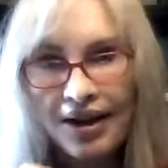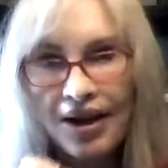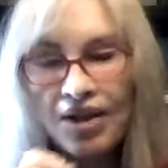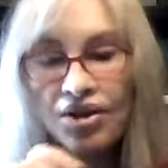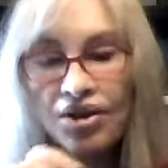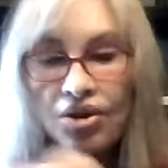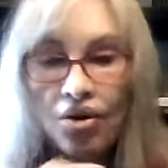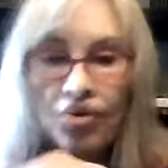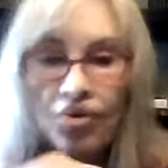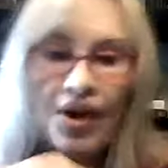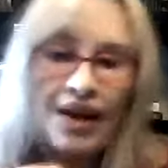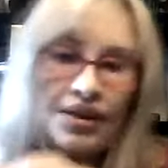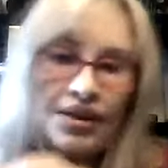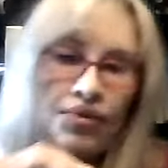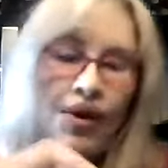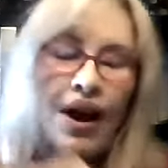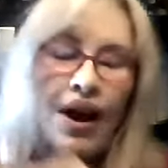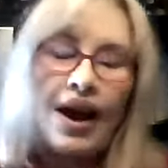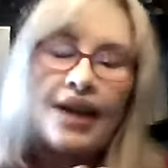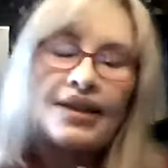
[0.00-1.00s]
So that's
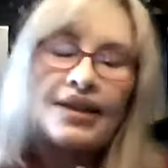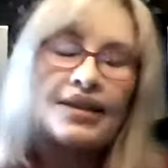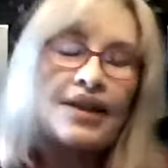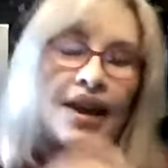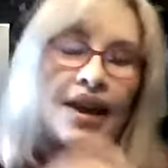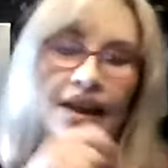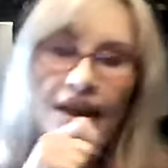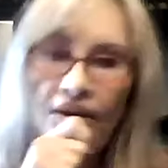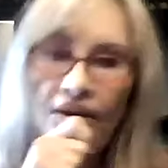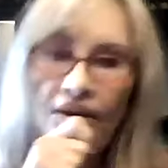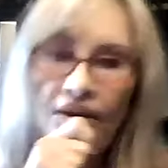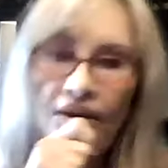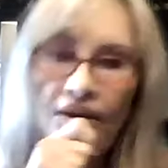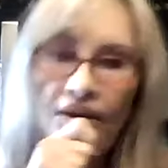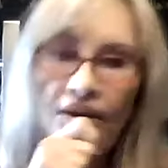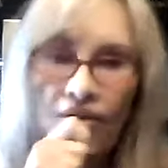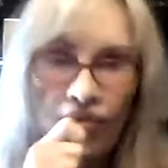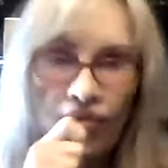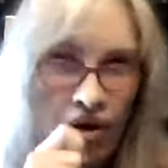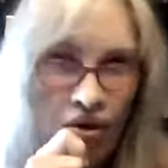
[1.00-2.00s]
why I say either a
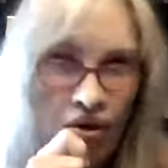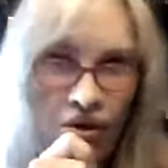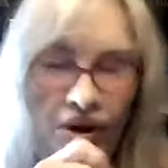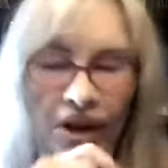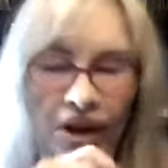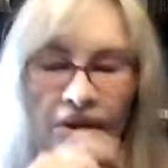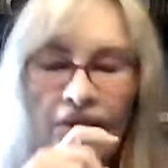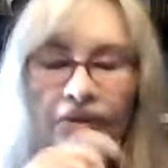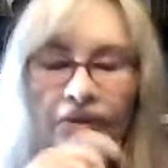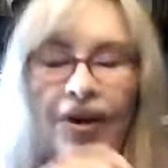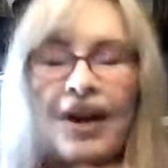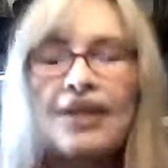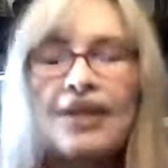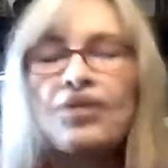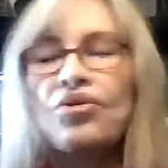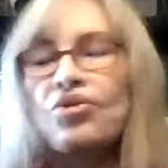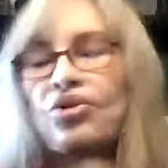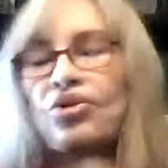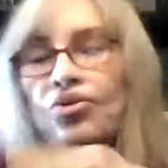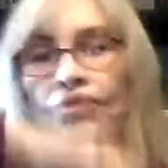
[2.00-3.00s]
recording device or
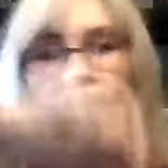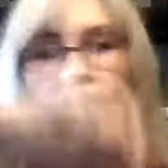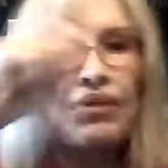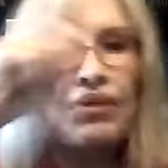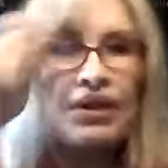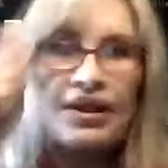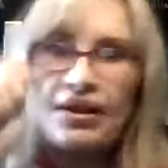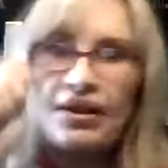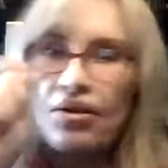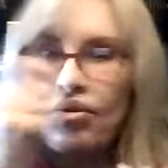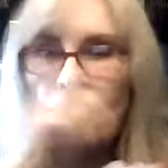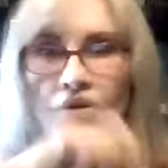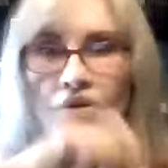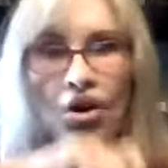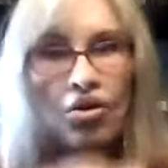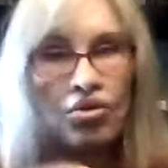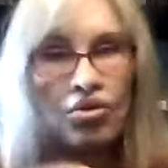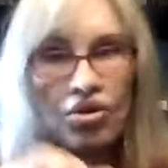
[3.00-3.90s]
scribble it. Who knows?